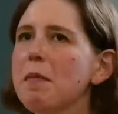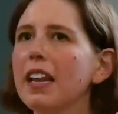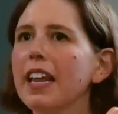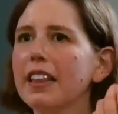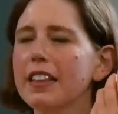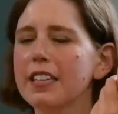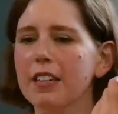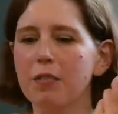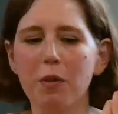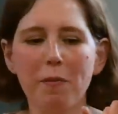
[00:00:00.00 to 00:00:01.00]
about like the
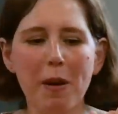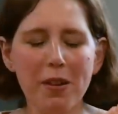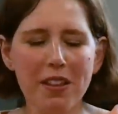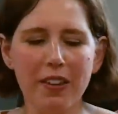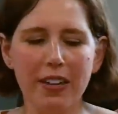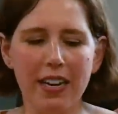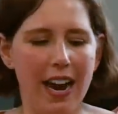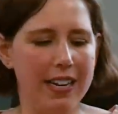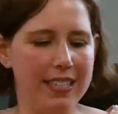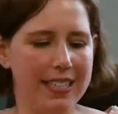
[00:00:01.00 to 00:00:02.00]
remember the very
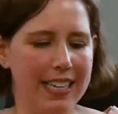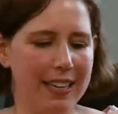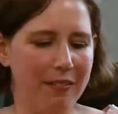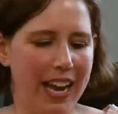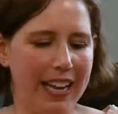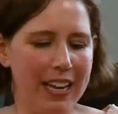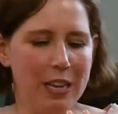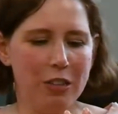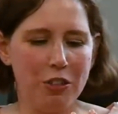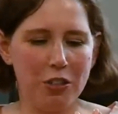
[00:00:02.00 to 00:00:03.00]
90s thing of like
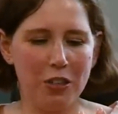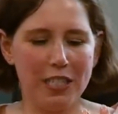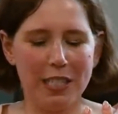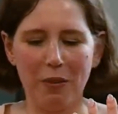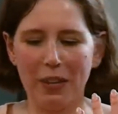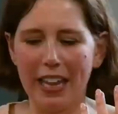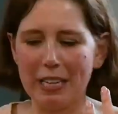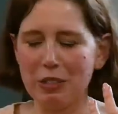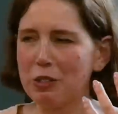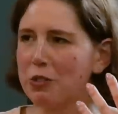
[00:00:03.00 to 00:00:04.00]
shirts that were
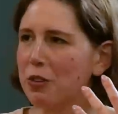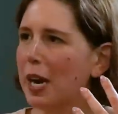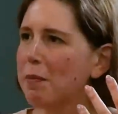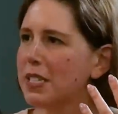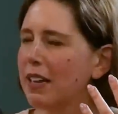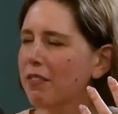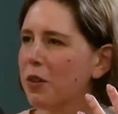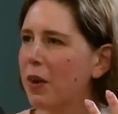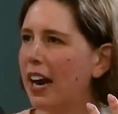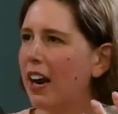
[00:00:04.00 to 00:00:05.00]
like striped
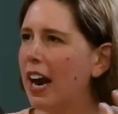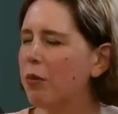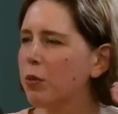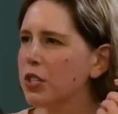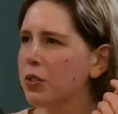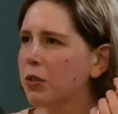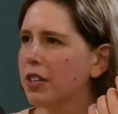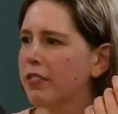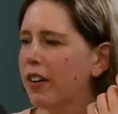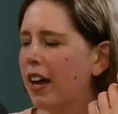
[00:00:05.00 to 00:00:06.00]
everywhere and were sort
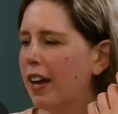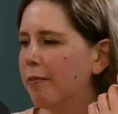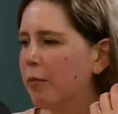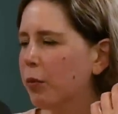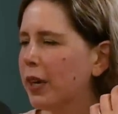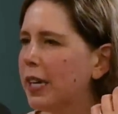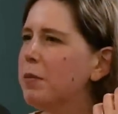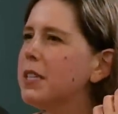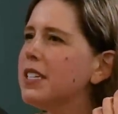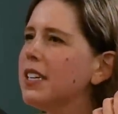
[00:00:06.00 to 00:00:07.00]
of um,
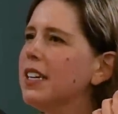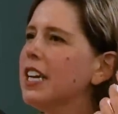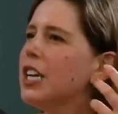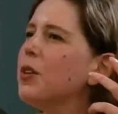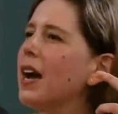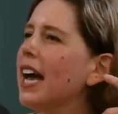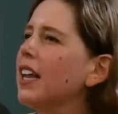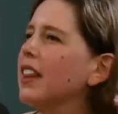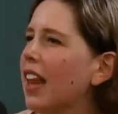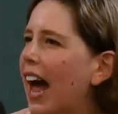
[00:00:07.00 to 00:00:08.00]
ribbed. Yeah. You had
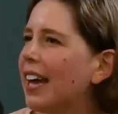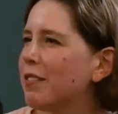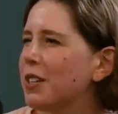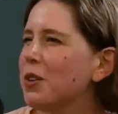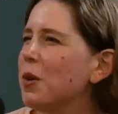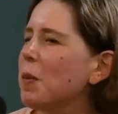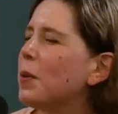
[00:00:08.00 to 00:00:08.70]
a lot of the, you were